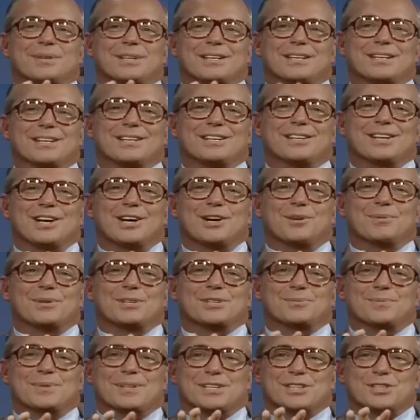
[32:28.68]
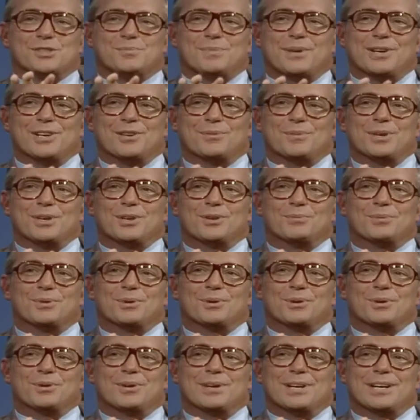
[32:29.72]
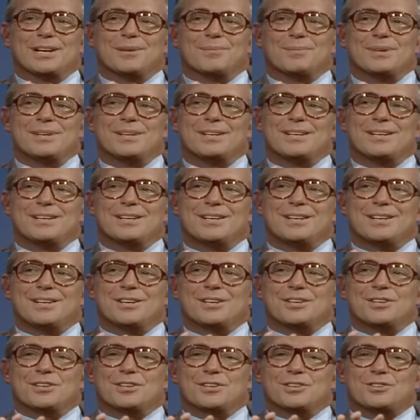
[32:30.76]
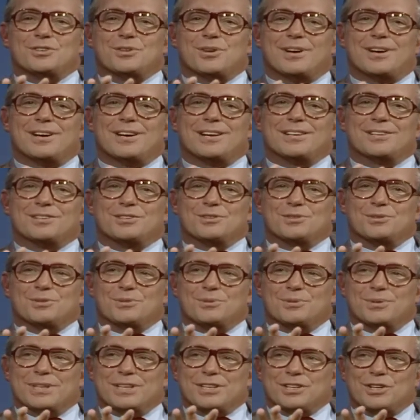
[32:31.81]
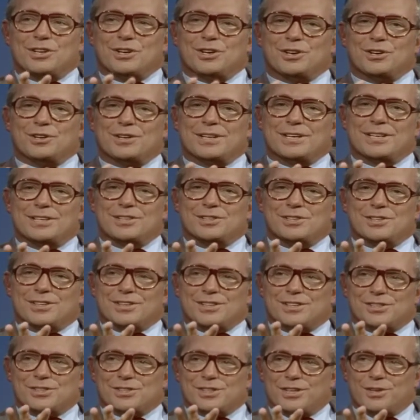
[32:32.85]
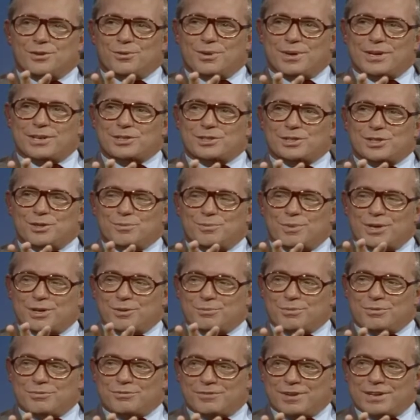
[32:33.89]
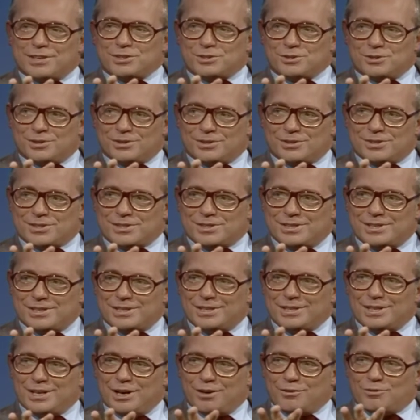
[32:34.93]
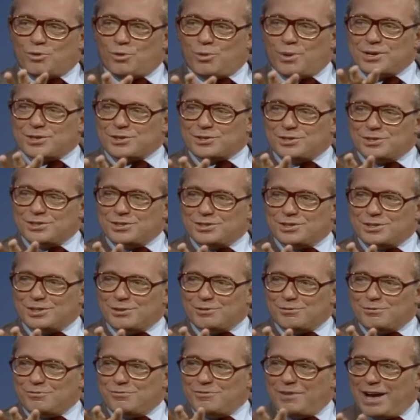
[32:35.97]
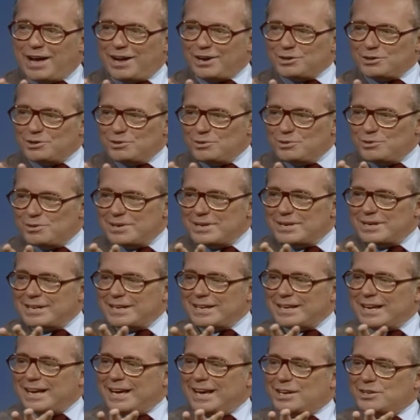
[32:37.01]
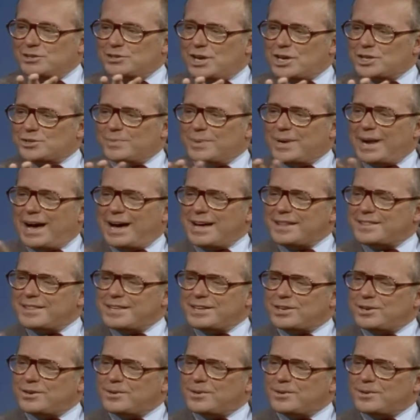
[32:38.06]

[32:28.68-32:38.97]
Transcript: in the endowment. an experimental program try to encourage the consideration among professionals of questions of value. You see, you see the judgment. trouble is you put me on